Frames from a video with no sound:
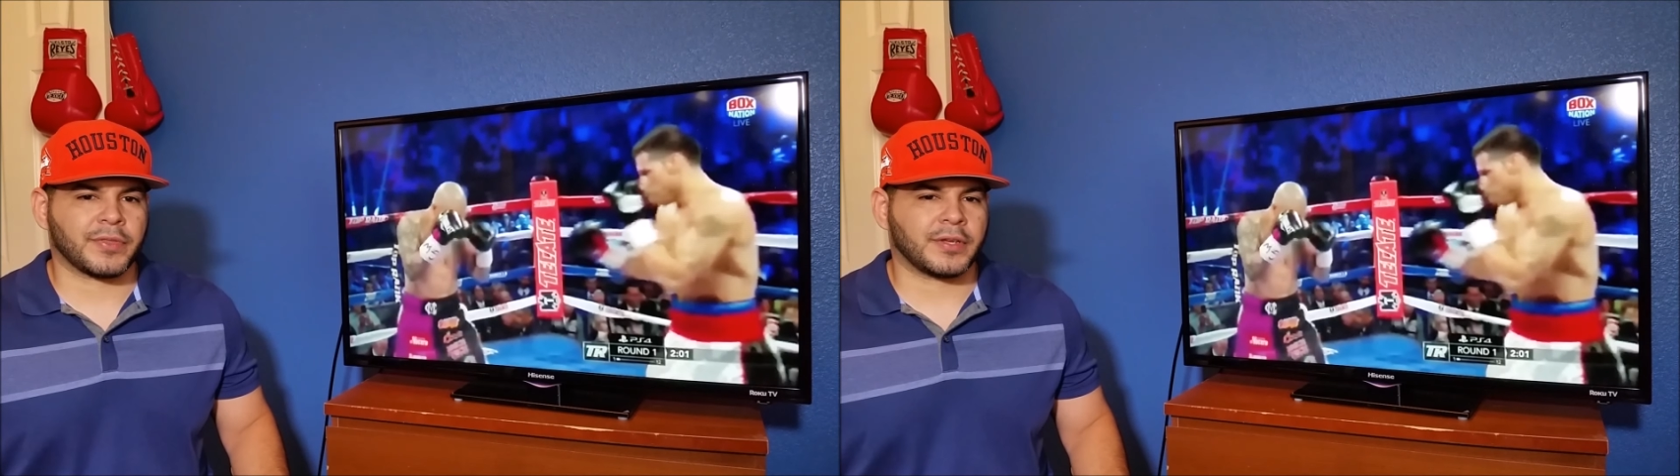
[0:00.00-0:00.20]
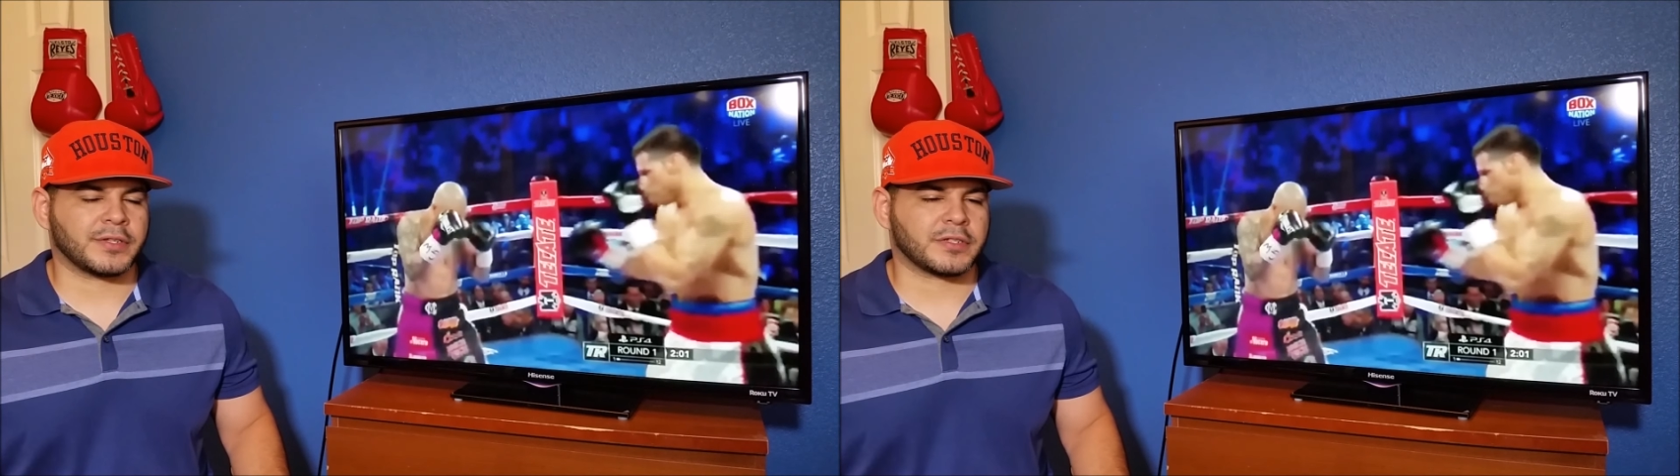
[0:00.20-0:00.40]

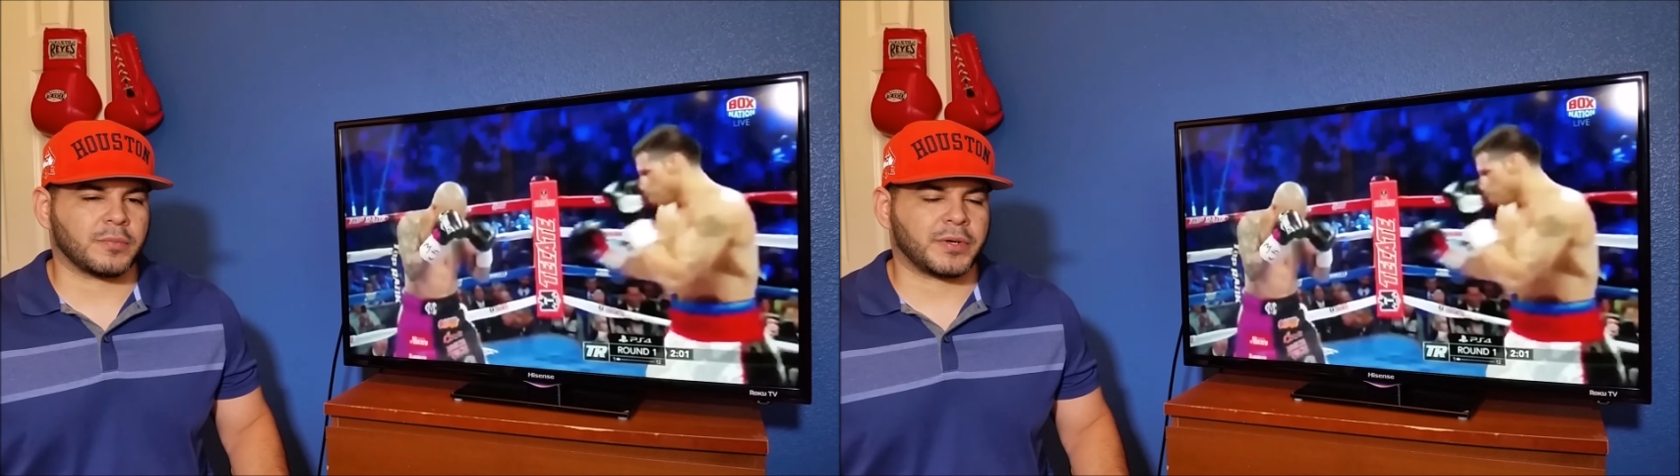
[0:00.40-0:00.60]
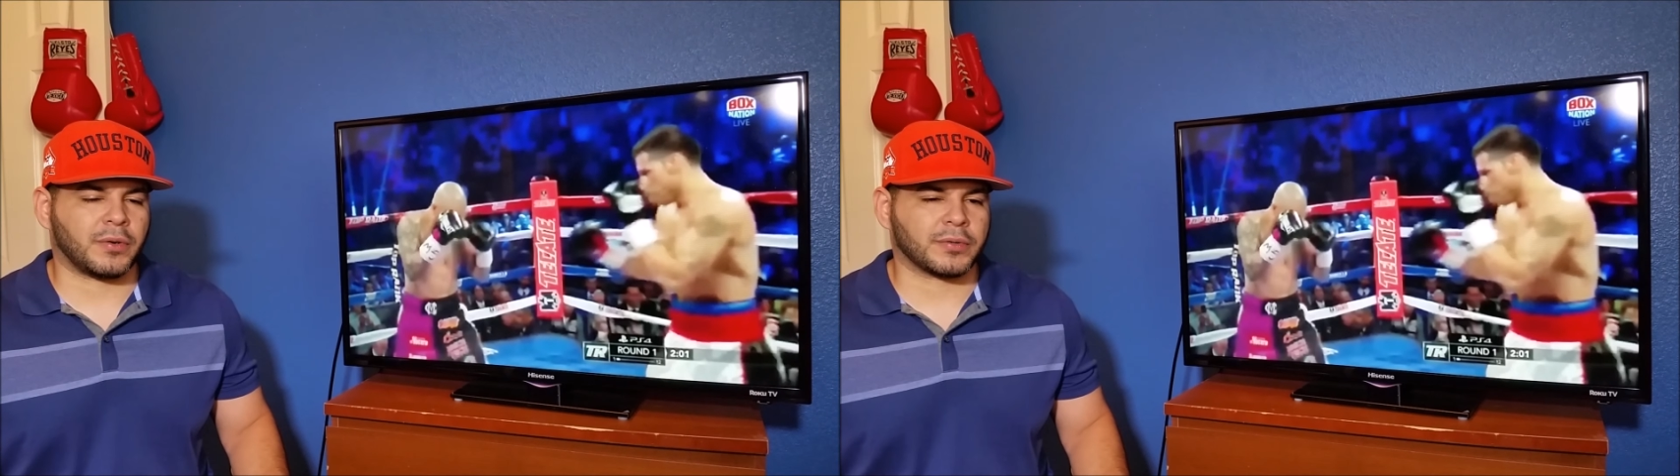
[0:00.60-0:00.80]
He was a
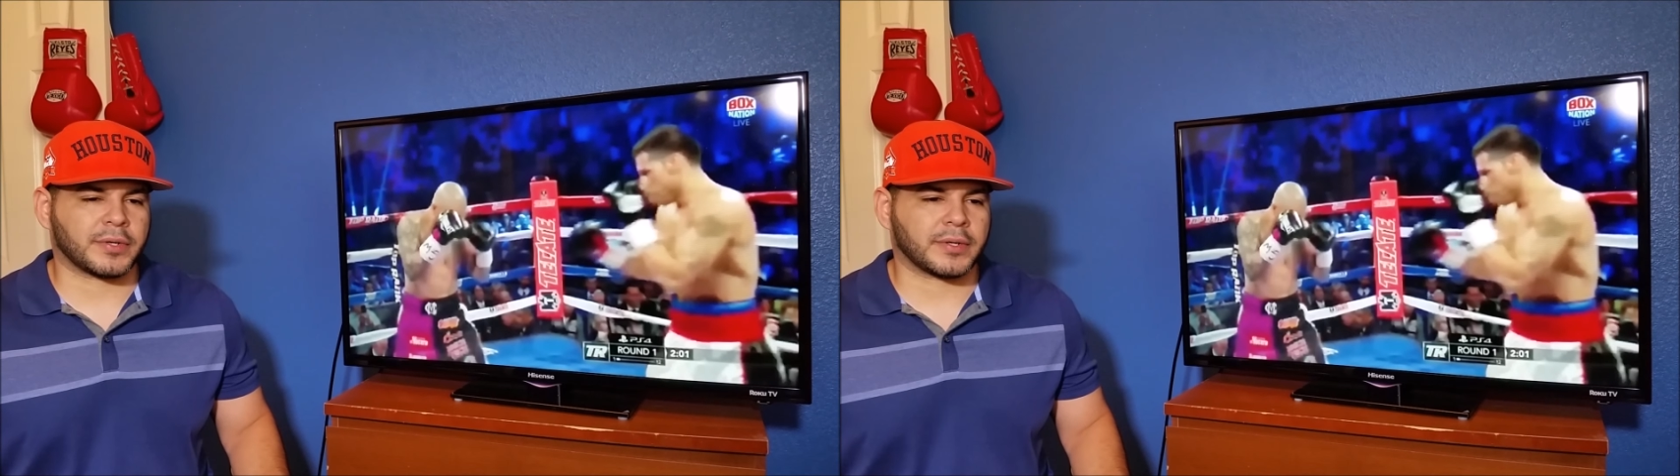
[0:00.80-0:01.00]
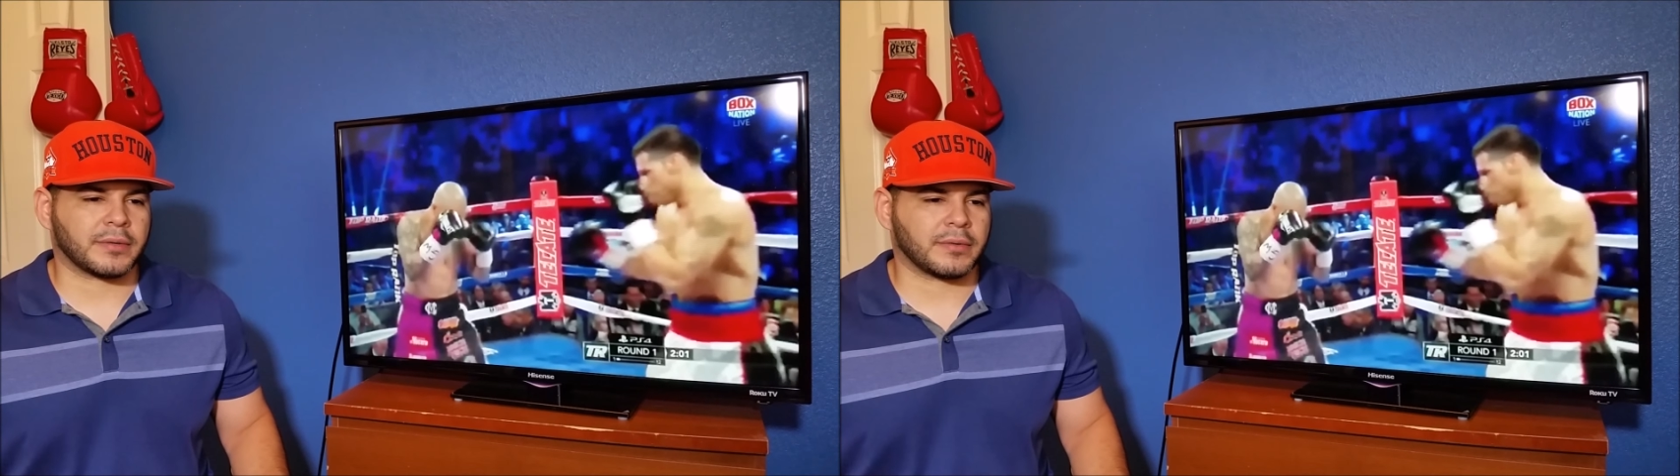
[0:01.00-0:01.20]
little bit
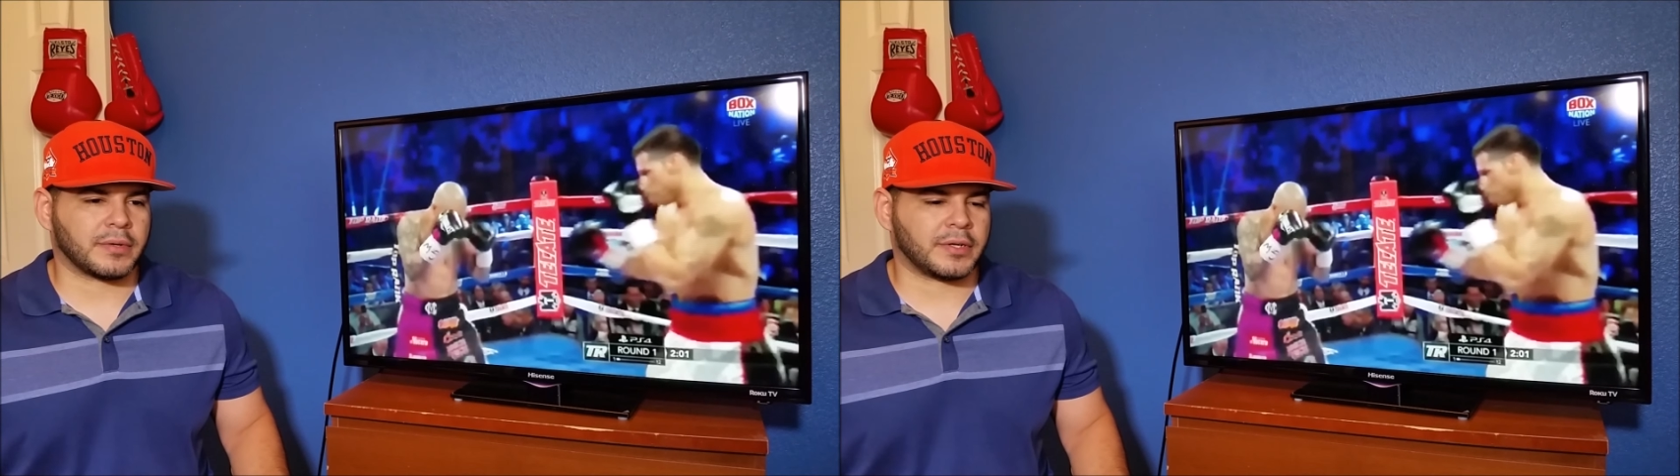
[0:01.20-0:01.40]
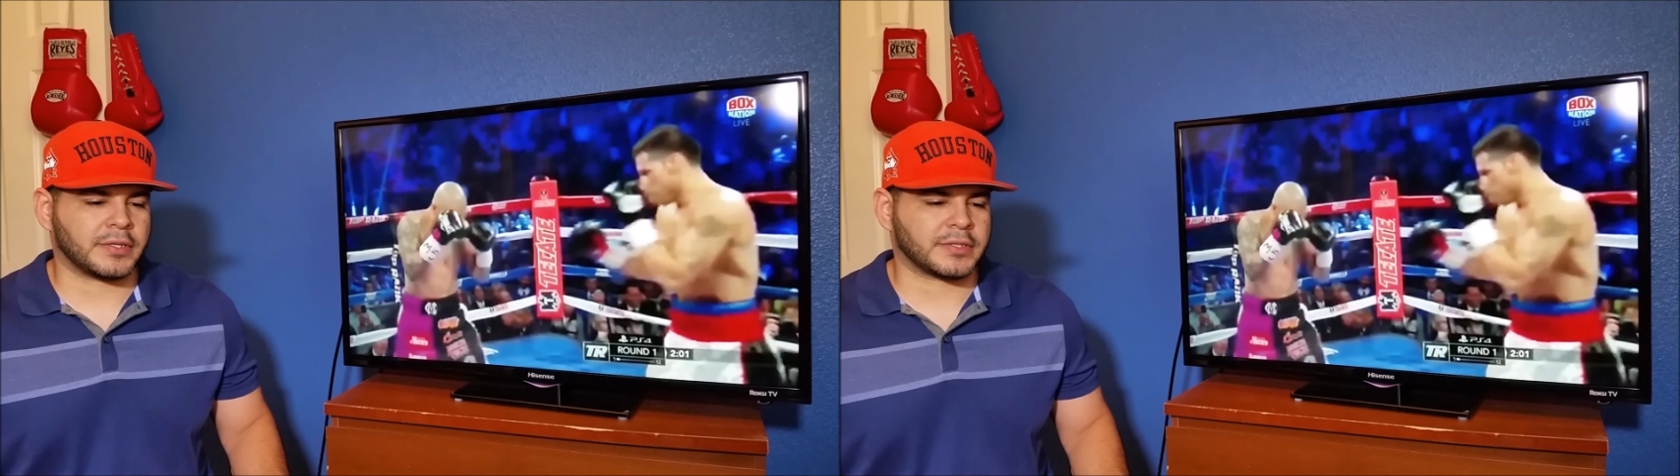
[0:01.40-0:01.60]
older.
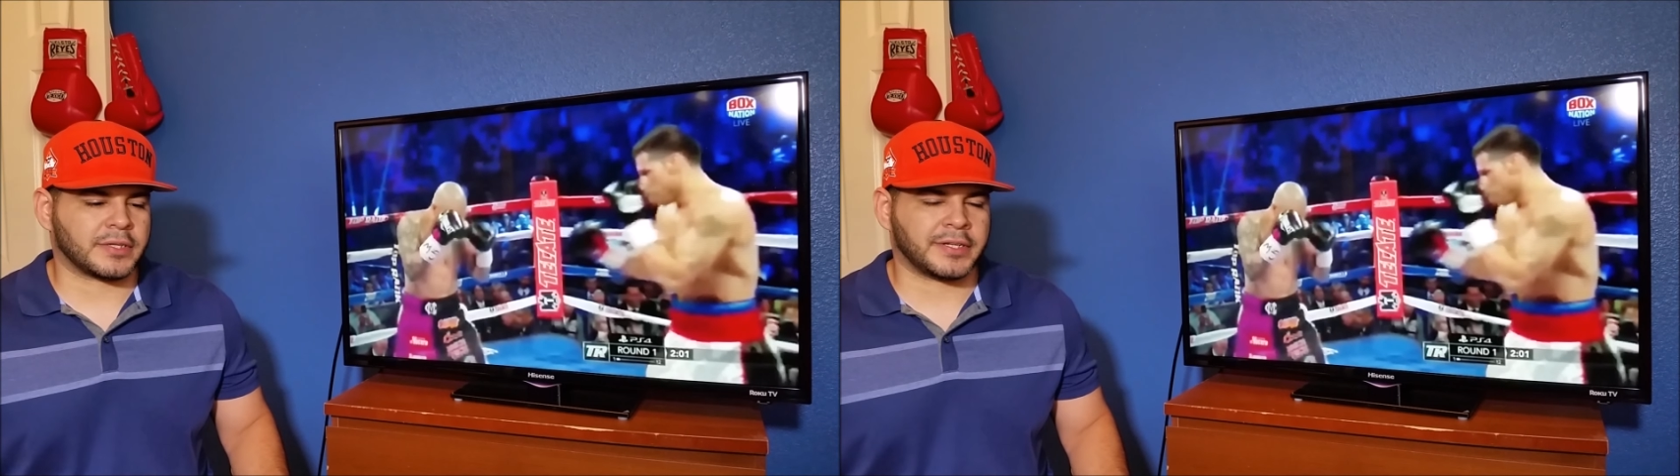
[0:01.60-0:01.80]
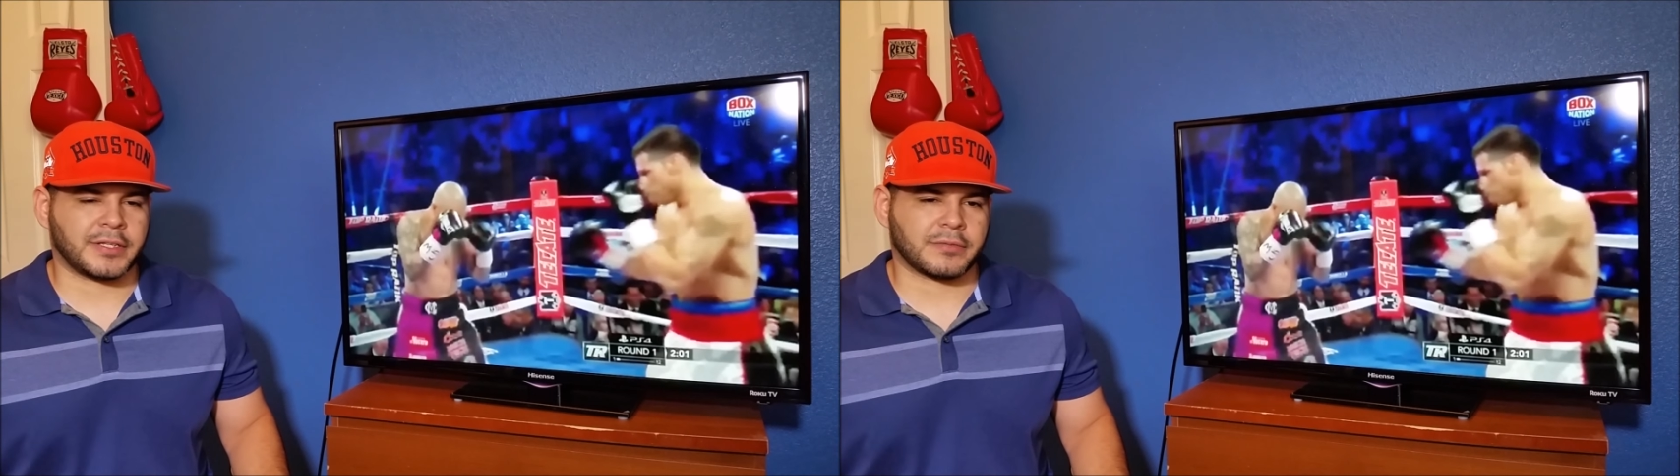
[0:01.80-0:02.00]
His
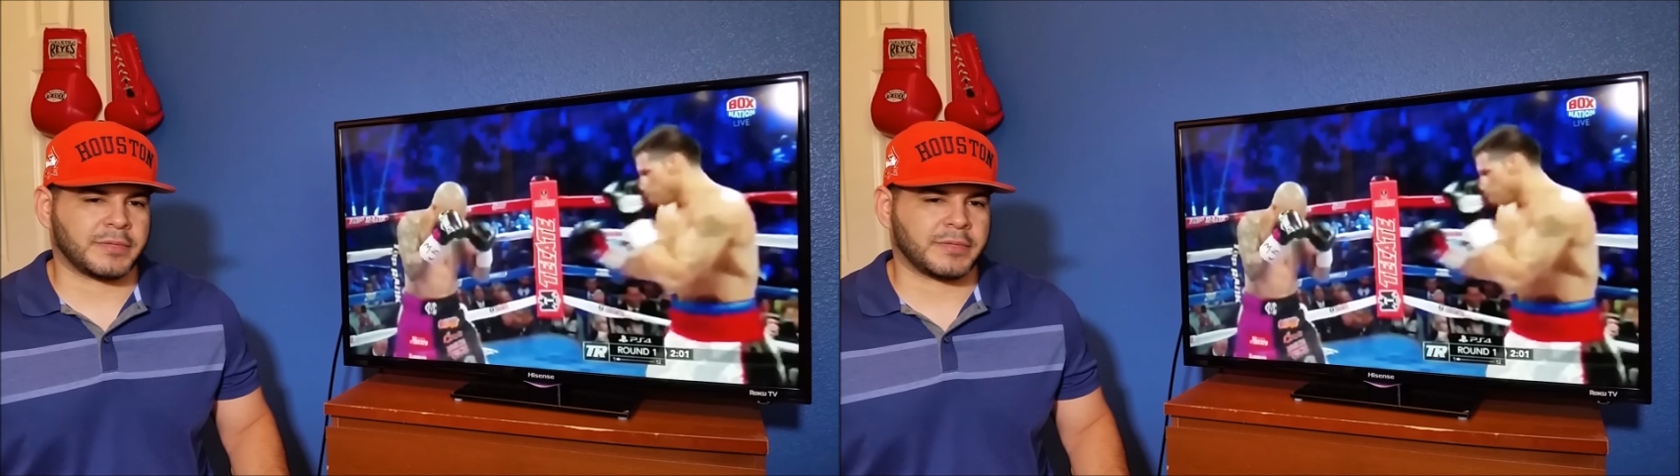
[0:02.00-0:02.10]
knees